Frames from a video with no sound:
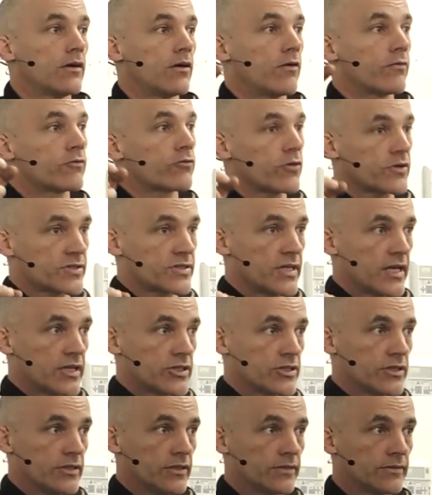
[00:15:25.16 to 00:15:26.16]
of cross
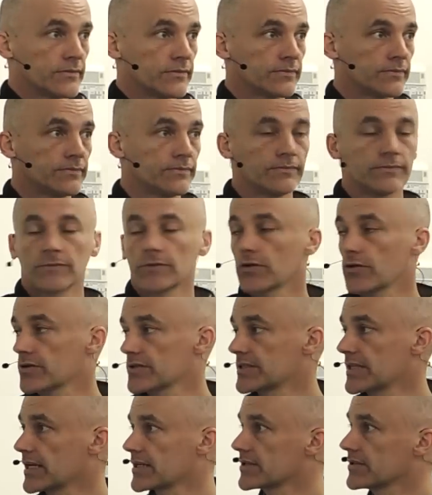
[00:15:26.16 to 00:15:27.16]
section,
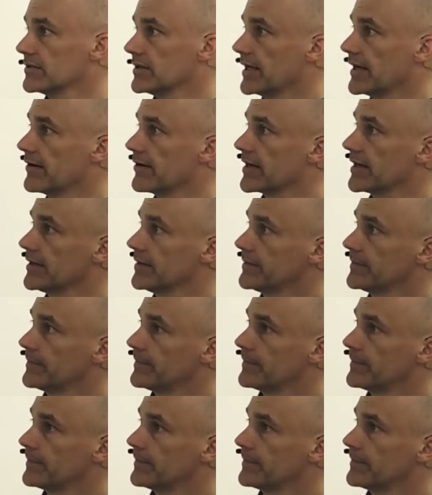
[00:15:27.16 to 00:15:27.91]
cross sectional area.